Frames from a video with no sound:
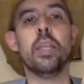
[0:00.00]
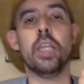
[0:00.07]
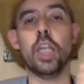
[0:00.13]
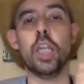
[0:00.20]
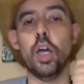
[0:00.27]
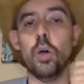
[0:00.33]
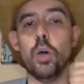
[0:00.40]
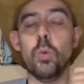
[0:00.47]

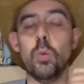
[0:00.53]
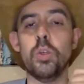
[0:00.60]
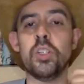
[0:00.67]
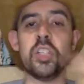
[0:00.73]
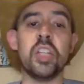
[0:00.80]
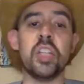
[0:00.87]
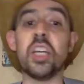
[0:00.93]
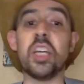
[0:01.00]
know,
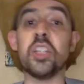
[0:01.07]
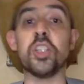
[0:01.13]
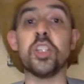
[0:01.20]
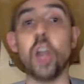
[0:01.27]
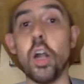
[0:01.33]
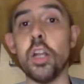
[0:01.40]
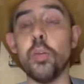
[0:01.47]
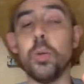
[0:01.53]
since I
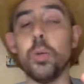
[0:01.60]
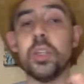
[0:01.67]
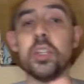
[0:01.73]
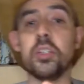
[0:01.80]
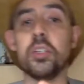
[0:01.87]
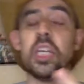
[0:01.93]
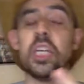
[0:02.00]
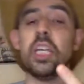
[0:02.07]
started with the
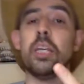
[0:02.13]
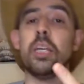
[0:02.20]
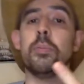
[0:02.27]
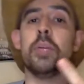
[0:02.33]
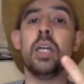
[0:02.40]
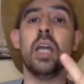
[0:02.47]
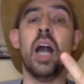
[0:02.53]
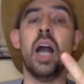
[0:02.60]
team,
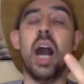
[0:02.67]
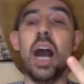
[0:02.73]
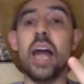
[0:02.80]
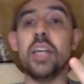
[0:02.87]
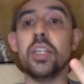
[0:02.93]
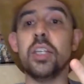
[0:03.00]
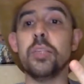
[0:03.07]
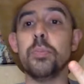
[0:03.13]

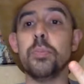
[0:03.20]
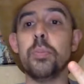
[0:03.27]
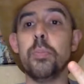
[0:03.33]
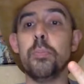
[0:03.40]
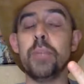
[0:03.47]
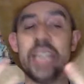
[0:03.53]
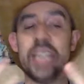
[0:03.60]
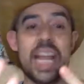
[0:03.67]
I
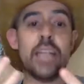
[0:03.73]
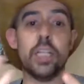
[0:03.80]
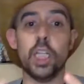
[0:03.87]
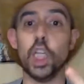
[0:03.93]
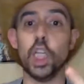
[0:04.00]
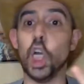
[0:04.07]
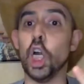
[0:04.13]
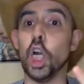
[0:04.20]
began to
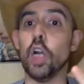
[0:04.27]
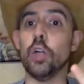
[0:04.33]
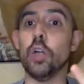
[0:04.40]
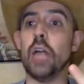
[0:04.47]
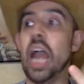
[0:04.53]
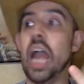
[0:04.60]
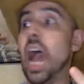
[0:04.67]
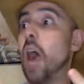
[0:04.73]
learn
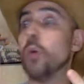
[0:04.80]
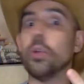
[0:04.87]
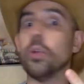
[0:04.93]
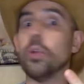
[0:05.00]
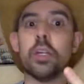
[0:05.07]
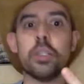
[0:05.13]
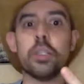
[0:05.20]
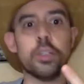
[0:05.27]
how
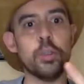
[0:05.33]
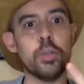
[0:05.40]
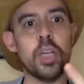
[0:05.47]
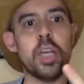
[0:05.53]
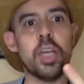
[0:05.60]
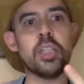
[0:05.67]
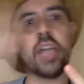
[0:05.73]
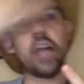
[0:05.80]
to do
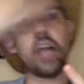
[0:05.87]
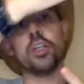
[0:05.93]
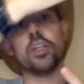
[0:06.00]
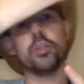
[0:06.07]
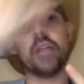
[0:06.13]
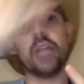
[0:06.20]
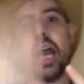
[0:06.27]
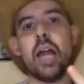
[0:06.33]
this, how to
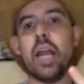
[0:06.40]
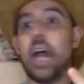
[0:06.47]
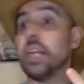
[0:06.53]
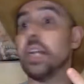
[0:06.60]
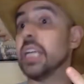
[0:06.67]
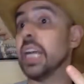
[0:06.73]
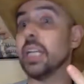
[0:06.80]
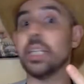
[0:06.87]
do that, how to
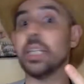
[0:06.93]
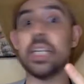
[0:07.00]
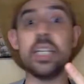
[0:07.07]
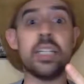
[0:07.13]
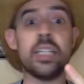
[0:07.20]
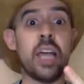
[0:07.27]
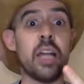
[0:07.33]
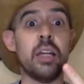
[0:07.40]
get
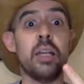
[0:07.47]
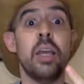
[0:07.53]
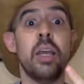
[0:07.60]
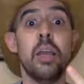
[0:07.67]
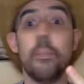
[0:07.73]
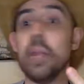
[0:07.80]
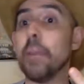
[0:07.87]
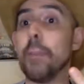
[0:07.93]
leads, how to
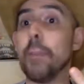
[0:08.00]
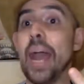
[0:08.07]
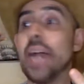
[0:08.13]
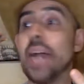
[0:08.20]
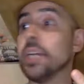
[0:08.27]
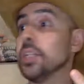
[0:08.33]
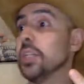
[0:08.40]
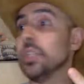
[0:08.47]
make
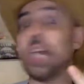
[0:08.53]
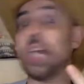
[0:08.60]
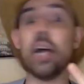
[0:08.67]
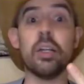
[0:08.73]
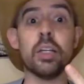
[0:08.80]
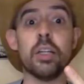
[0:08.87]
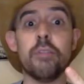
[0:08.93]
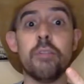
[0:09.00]
packages, how
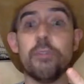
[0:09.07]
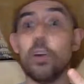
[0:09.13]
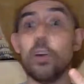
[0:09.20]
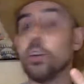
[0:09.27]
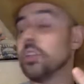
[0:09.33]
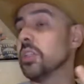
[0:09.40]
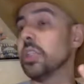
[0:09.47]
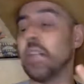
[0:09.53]
to convert
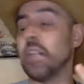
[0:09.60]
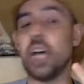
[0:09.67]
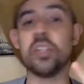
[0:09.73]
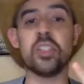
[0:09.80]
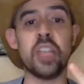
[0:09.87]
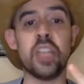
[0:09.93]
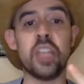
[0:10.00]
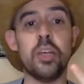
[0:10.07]

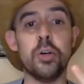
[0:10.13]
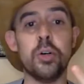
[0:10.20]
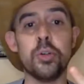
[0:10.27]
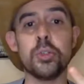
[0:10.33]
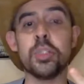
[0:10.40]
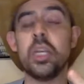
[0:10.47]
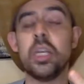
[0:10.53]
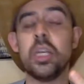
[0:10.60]

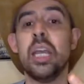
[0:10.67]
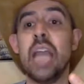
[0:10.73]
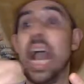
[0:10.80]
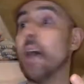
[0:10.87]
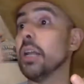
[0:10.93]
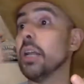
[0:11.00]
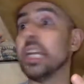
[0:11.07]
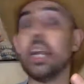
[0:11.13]
sales,
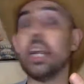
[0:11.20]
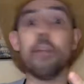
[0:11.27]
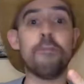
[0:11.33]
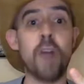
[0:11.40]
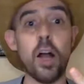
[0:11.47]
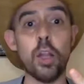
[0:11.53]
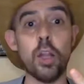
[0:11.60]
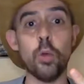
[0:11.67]
how to get a
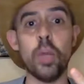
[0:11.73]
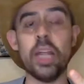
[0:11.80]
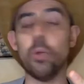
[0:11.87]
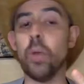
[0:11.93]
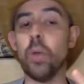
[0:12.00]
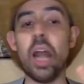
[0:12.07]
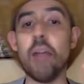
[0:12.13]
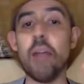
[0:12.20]
following,
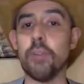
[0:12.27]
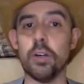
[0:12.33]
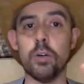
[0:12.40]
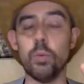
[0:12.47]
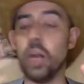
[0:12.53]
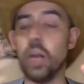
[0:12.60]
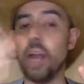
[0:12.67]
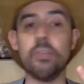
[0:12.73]
whatever
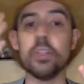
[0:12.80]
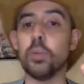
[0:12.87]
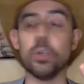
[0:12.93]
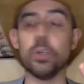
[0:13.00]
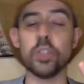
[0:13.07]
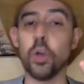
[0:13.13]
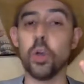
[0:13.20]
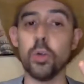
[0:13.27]
the
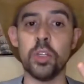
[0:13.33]
result